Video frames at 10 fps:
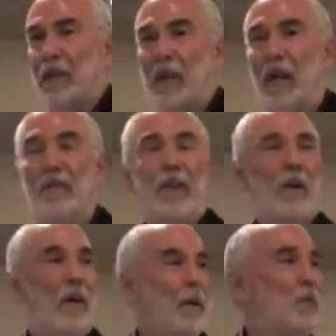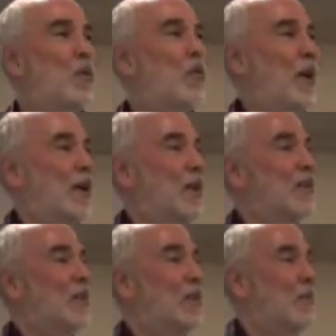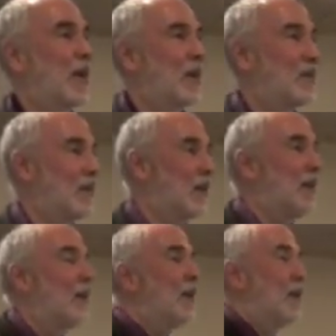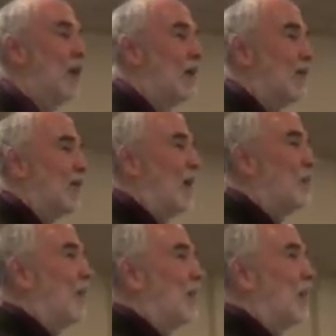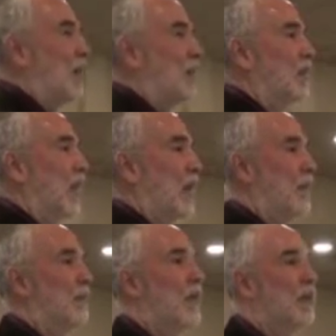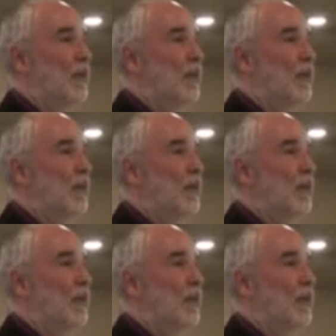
You have the car moving, and that's a good picture. You have the guy making a claim.